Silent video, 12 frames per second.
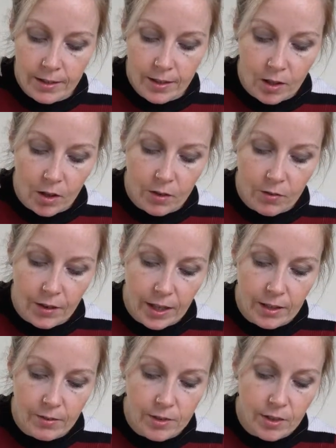Got the
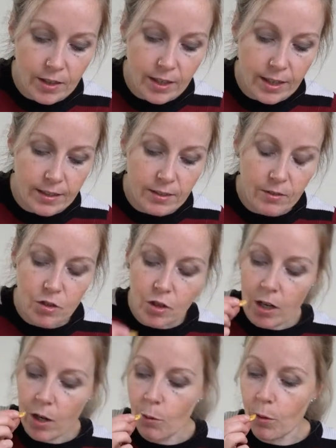flavours on there, so
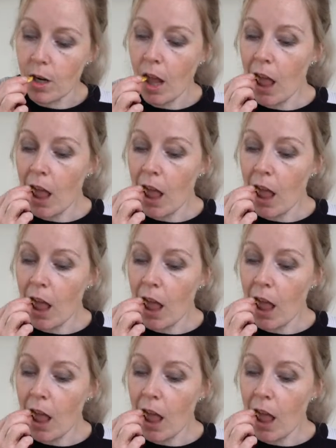try one.